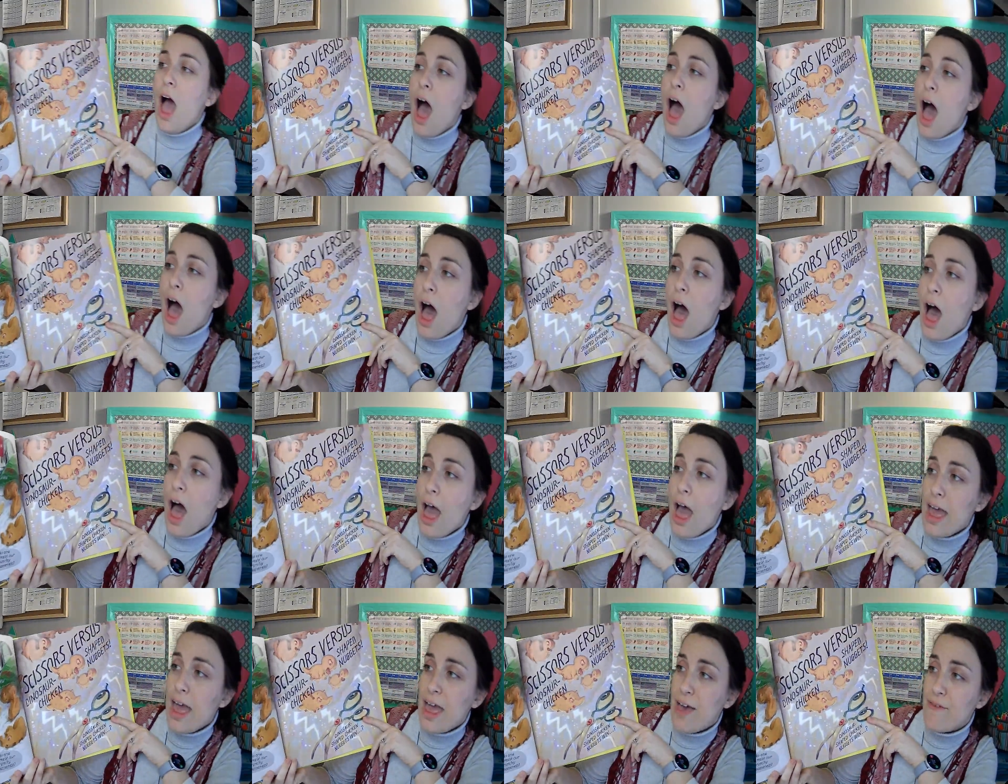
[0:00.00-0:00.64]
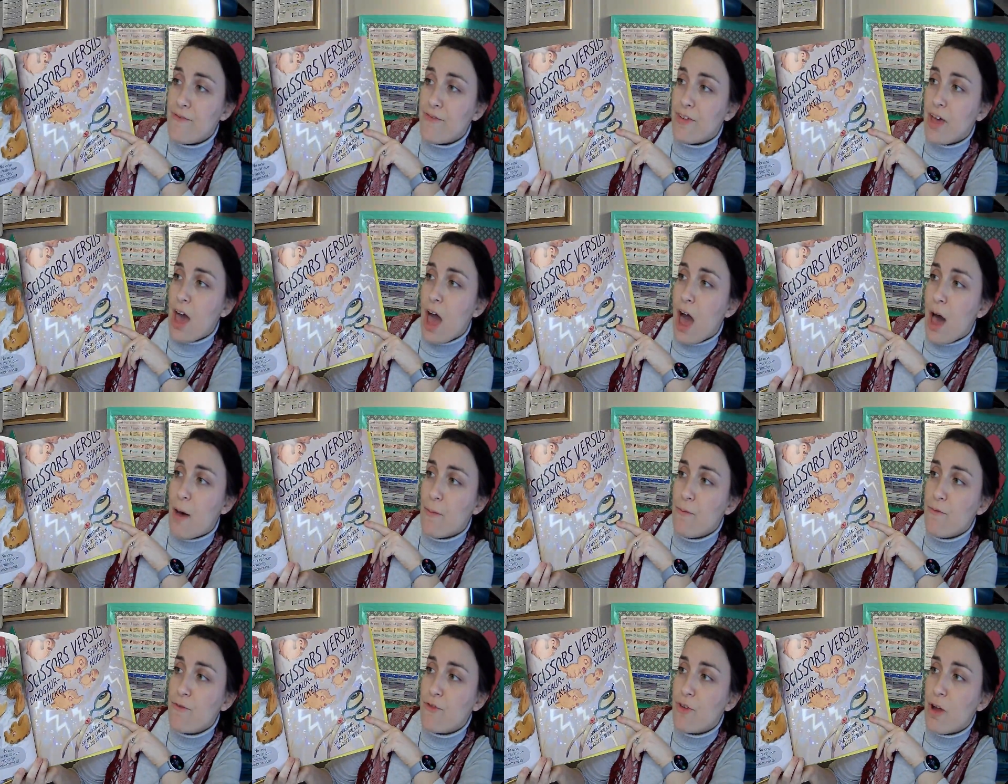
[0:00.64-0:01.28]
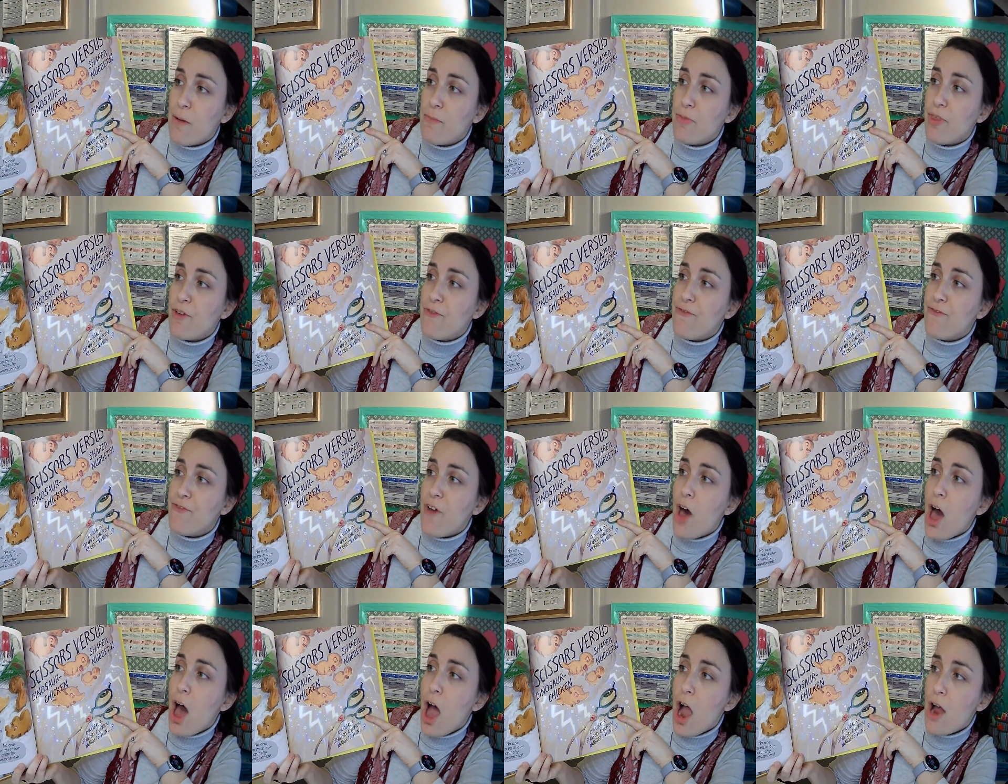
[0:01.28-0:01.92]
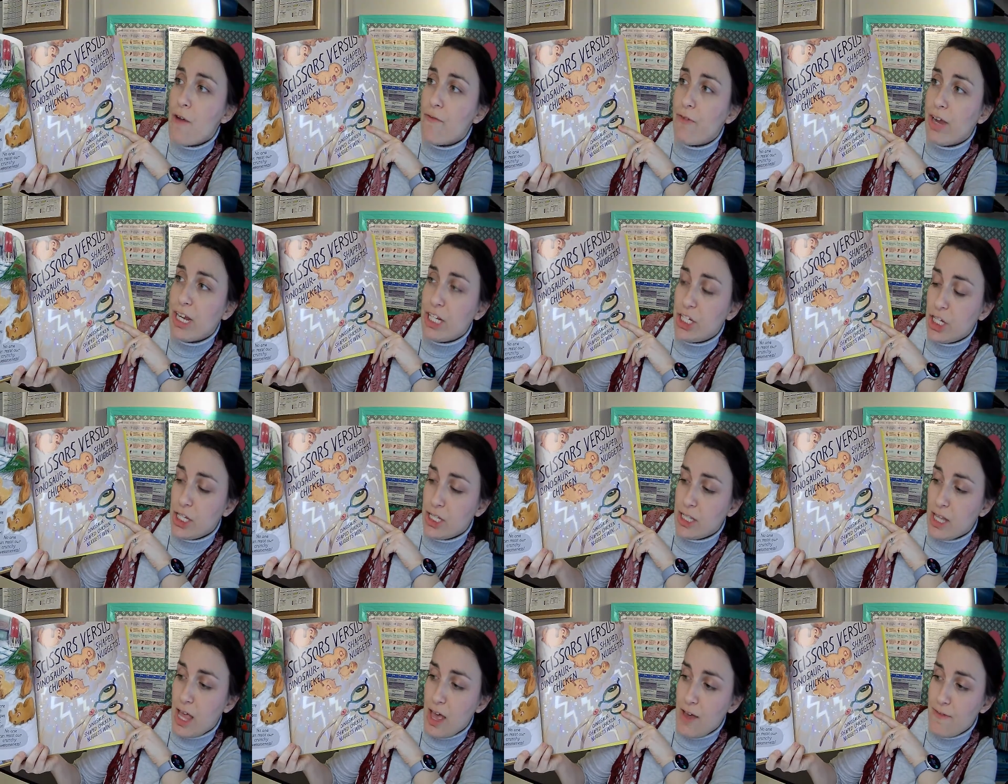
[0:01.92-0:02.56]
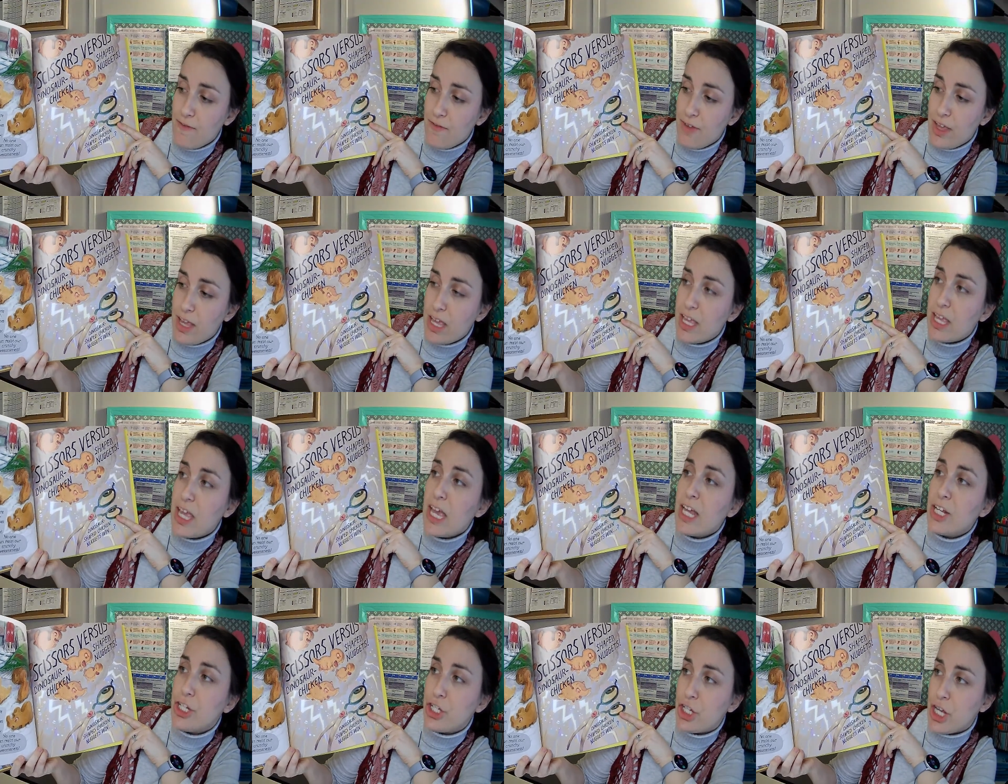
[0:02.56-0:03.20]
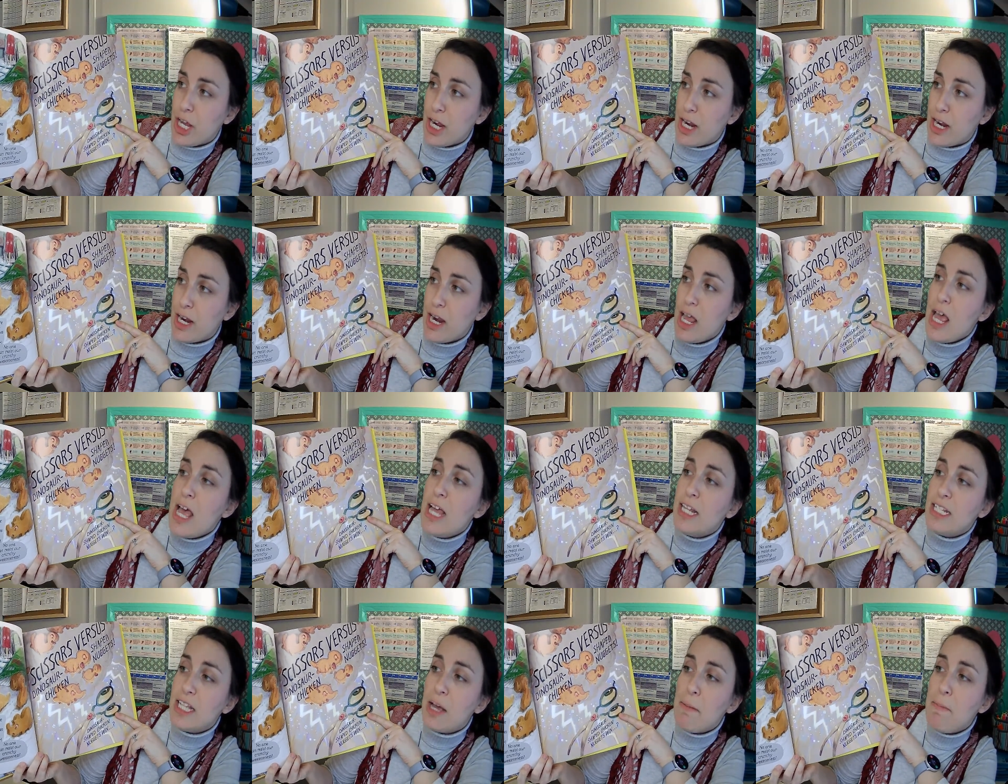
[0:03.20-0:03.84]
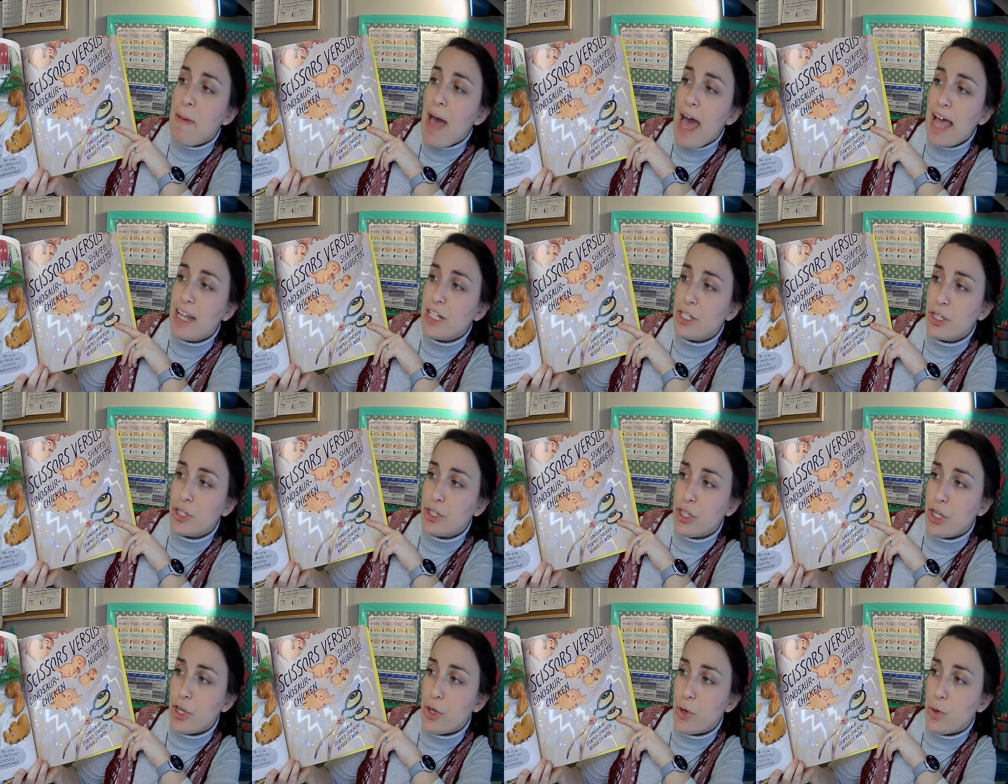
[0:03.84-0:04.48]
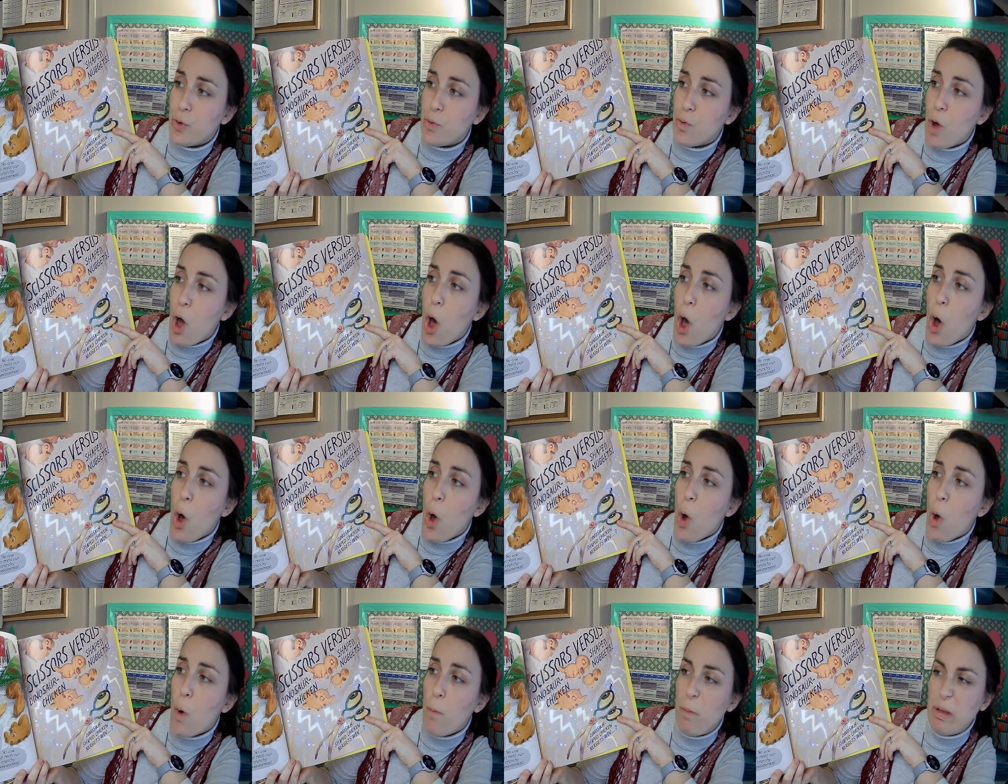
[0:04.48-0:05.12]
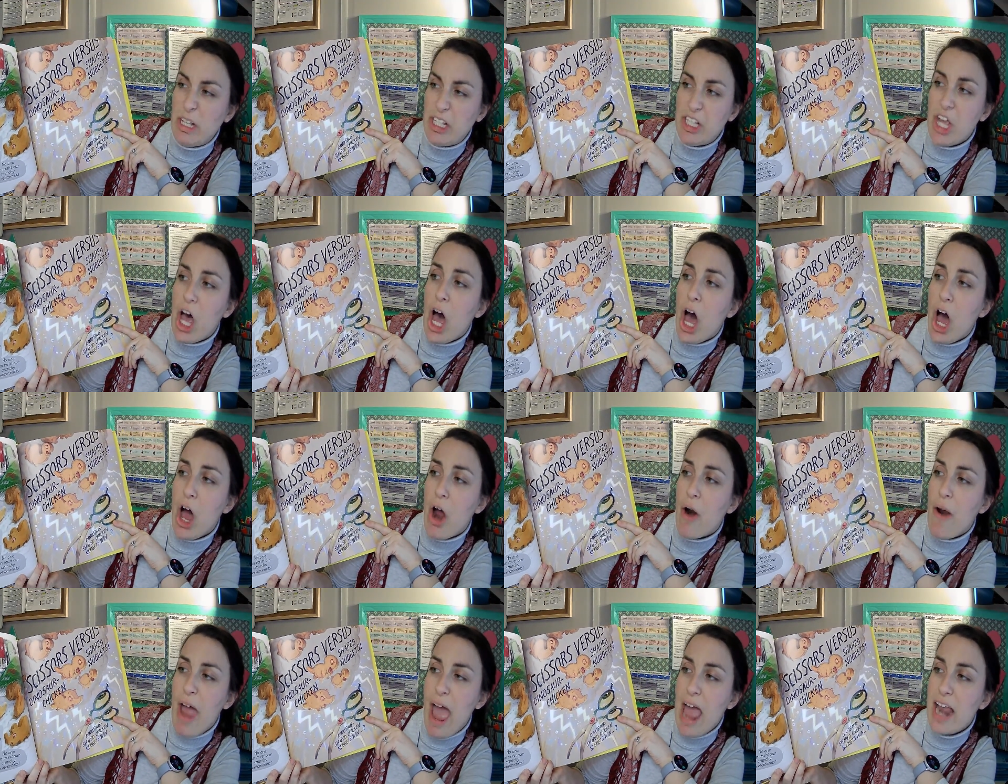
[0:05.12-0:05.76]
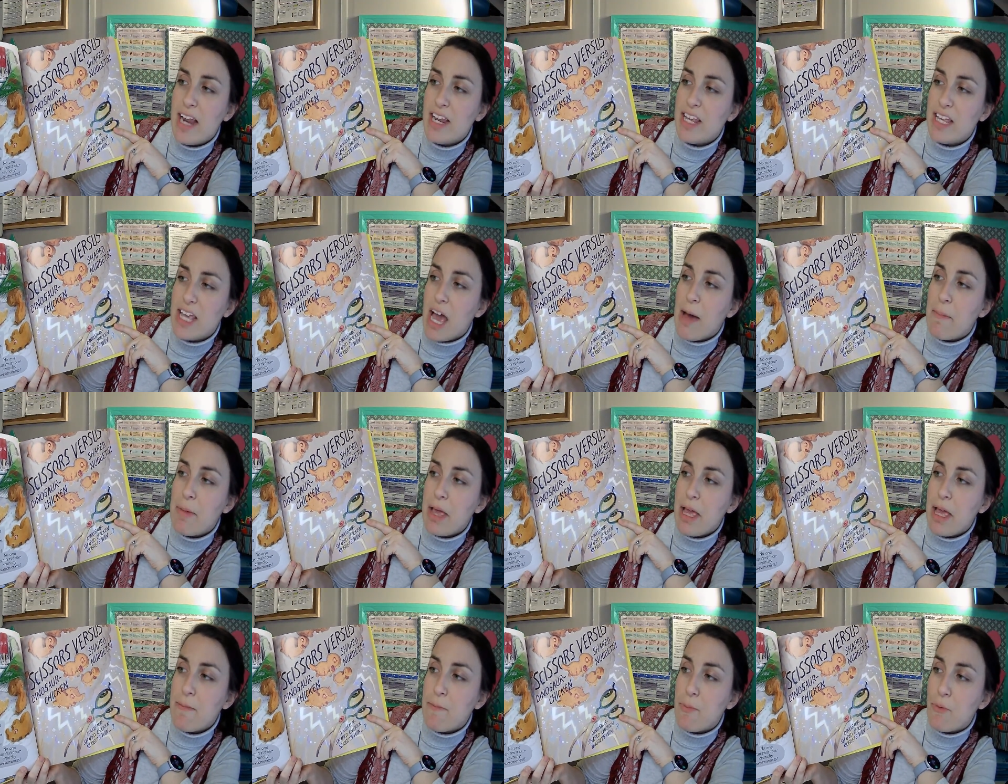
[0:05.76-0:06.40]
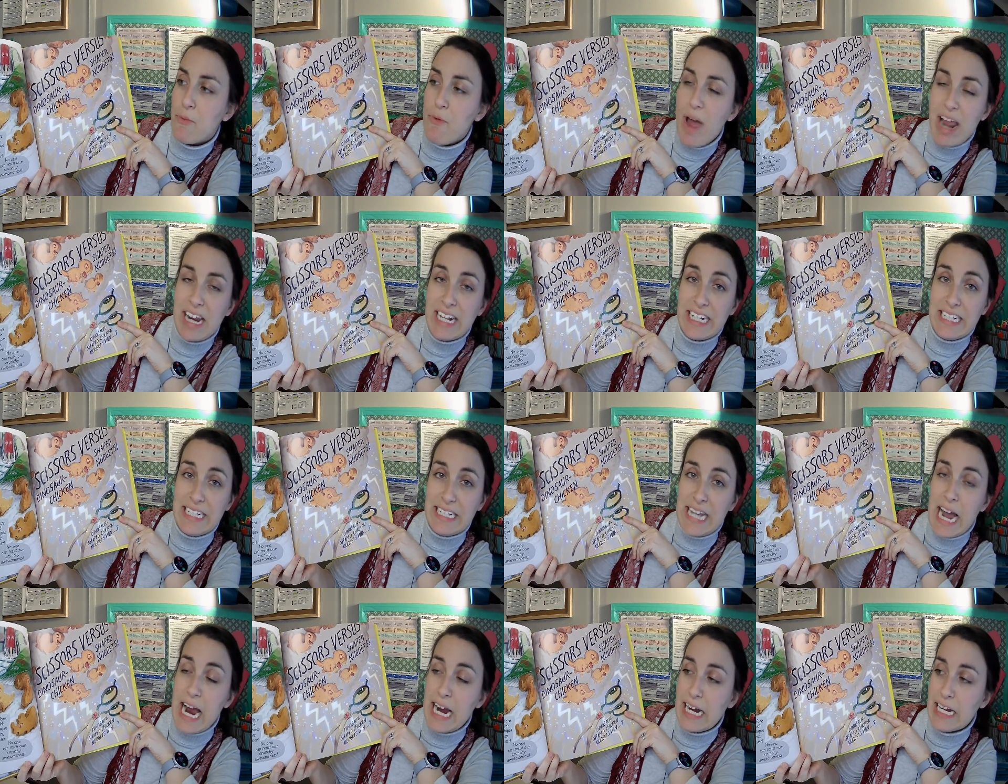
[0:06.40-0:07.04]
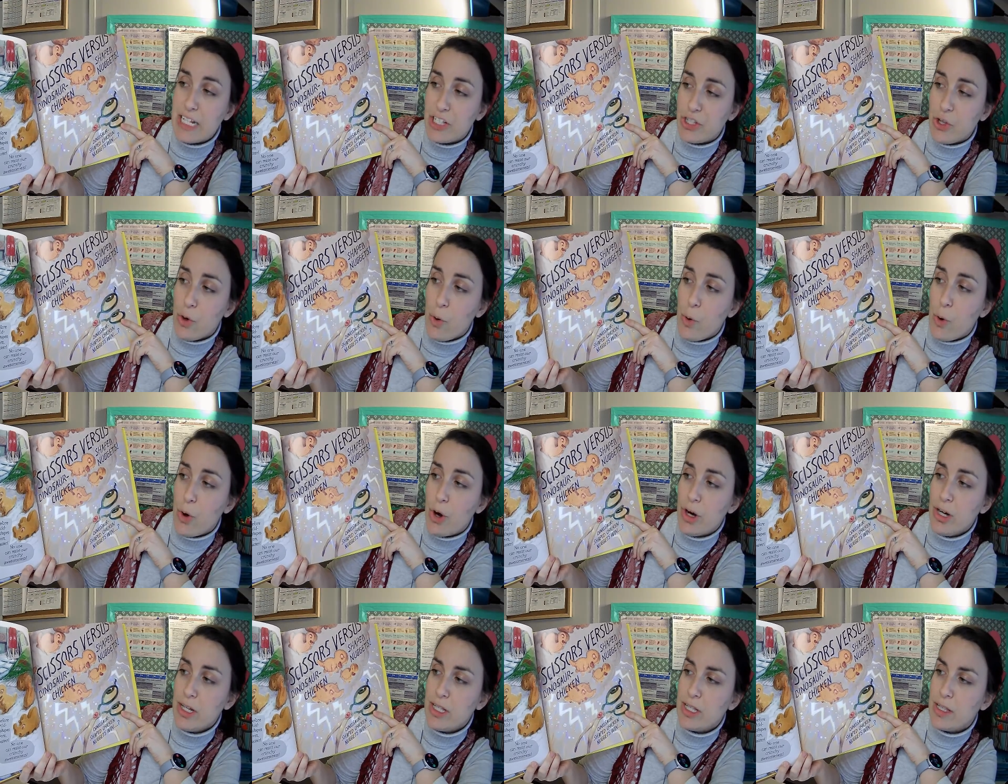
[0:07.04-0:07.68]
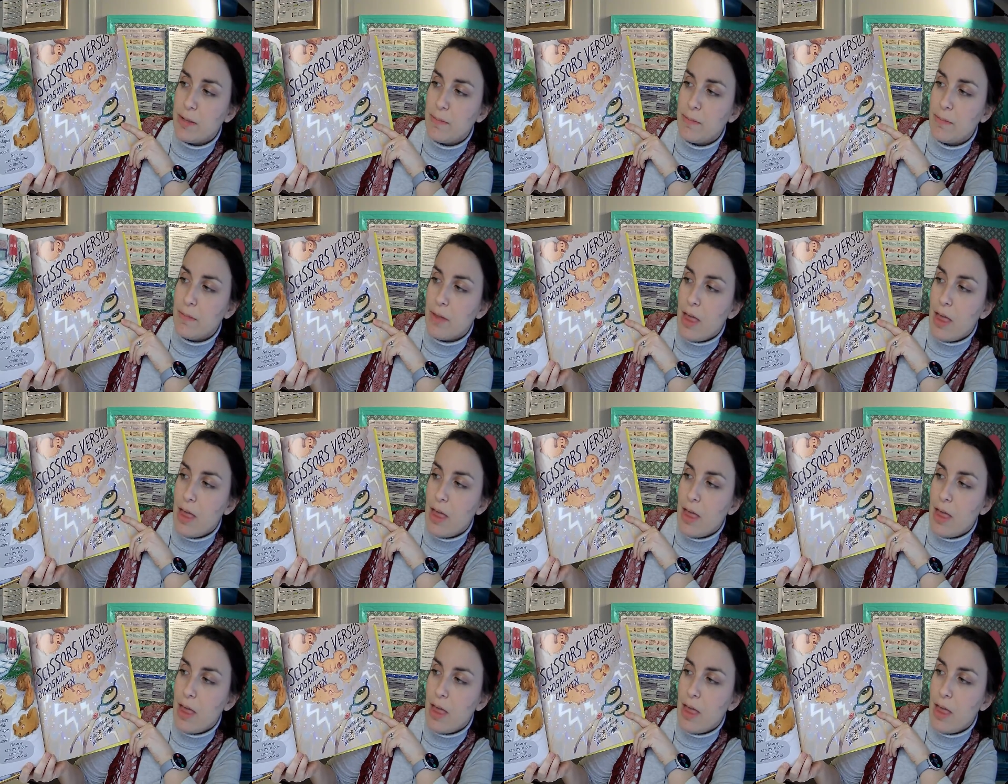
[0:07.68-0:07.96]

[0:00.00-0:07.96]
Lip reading: I have come from the far reaches of kitchen to battle you, O bizarre and yummy breaded dinosaurs.